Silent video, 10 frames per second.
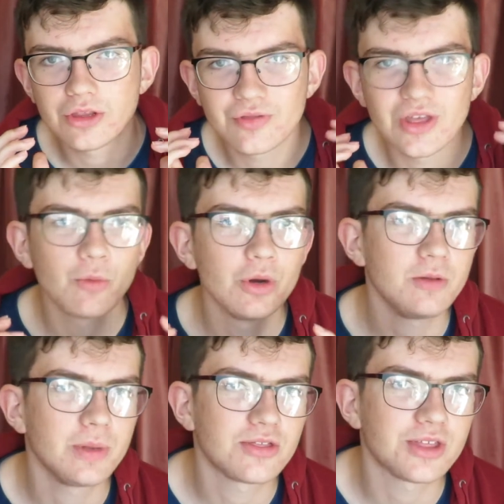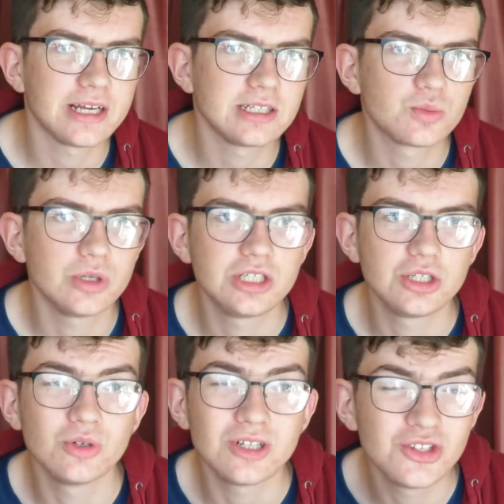There will be things which
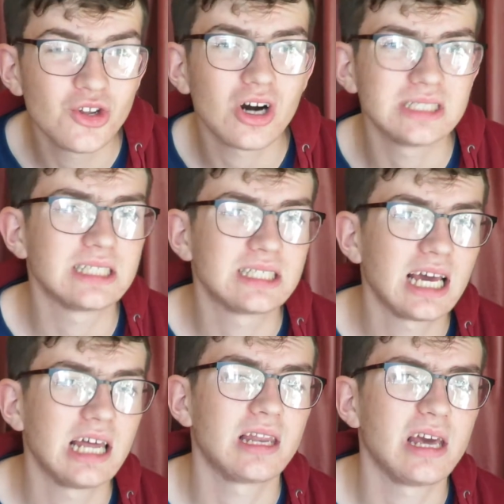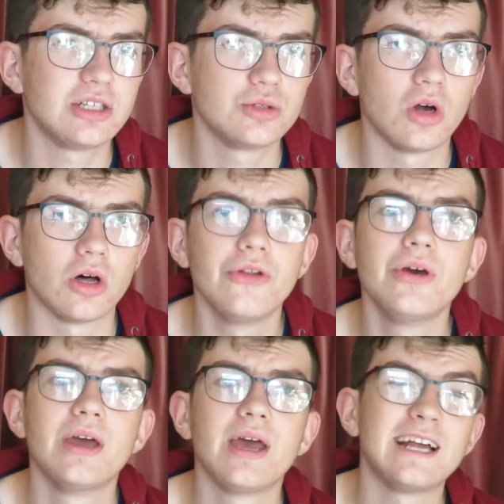you will not understand later on,
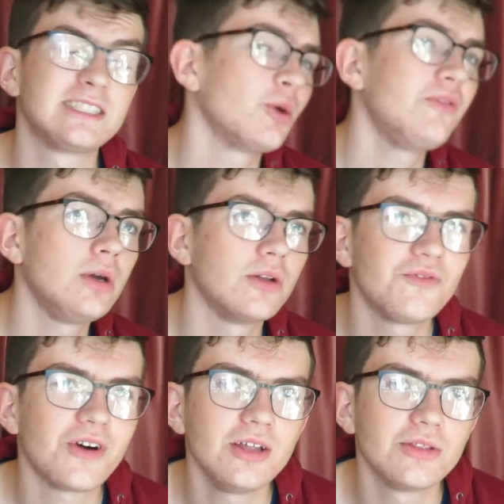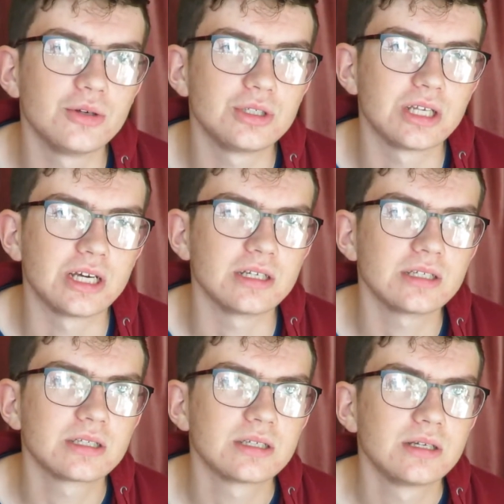and so if you can find those
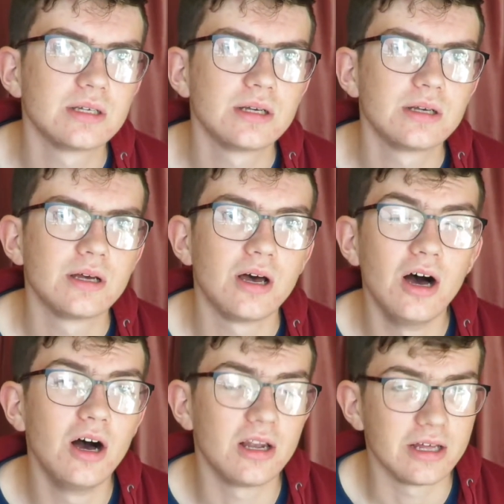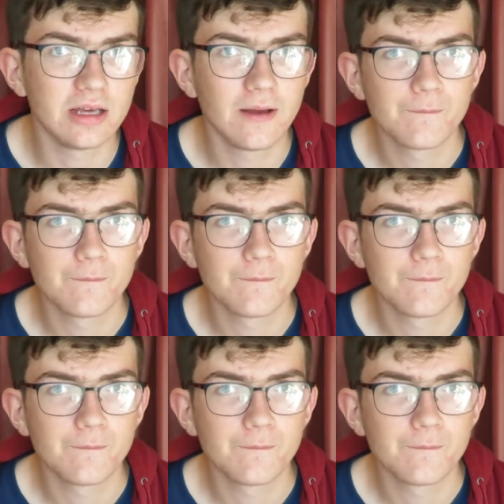things early,